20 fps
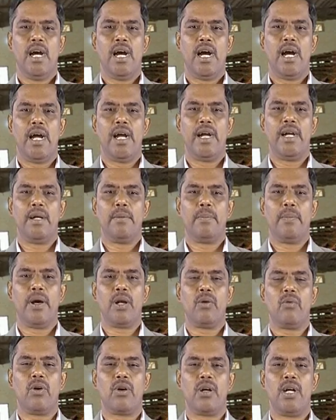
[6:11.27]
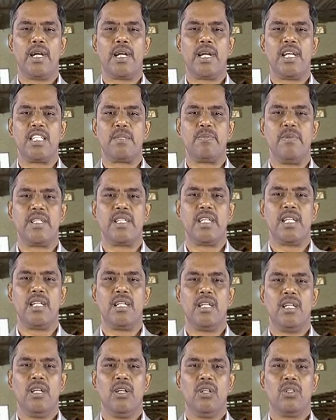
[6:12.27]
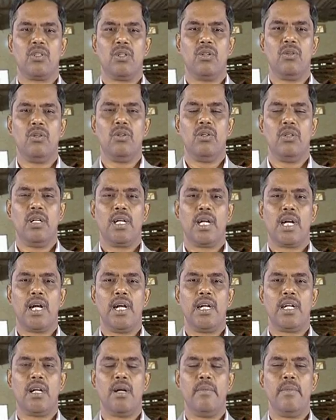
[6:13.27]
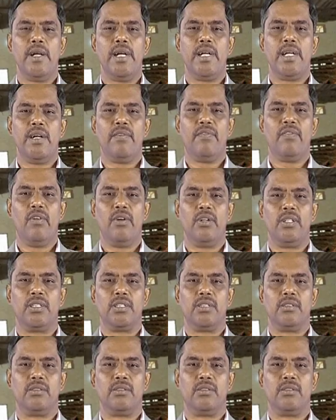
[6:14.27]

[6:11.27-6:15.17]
and peroral transmission through contaminated food,